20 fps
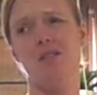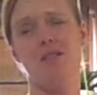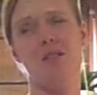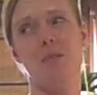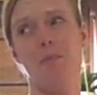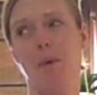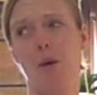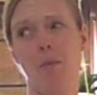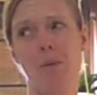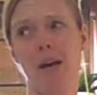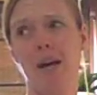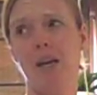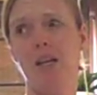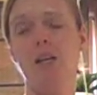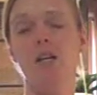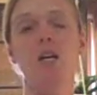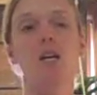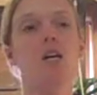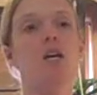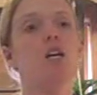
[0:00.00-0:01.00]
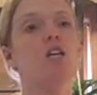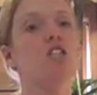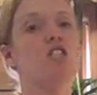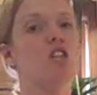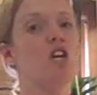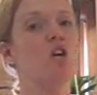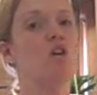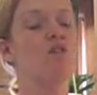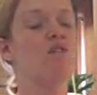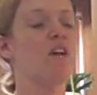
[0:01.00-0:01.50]
smell bad.
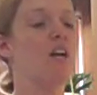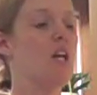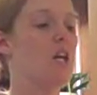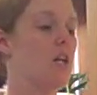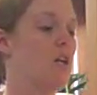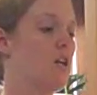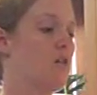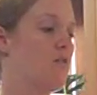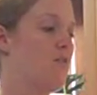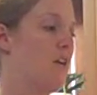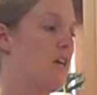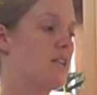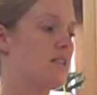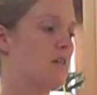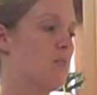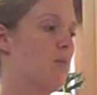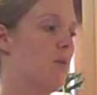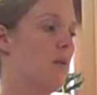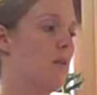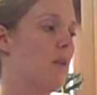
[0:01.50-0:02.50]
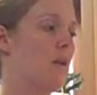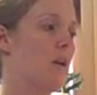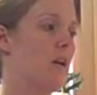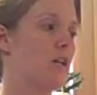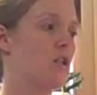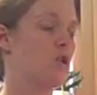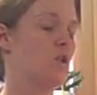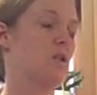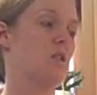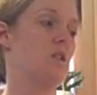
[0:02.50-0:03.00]
So if I can find something that
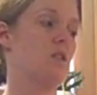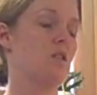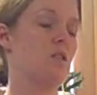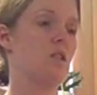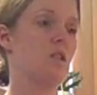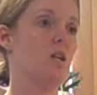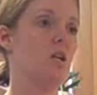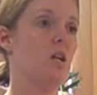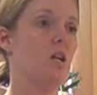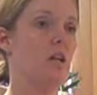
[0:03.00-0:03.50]
actually doesn't